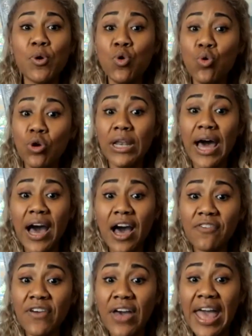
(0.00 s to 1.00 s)
who
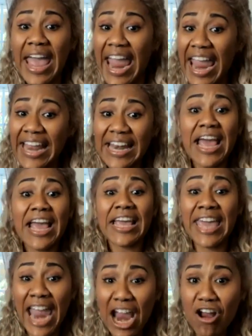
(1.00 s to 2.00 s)
love and
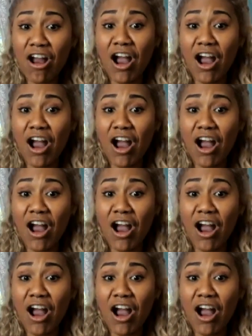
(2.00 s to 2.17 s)
care.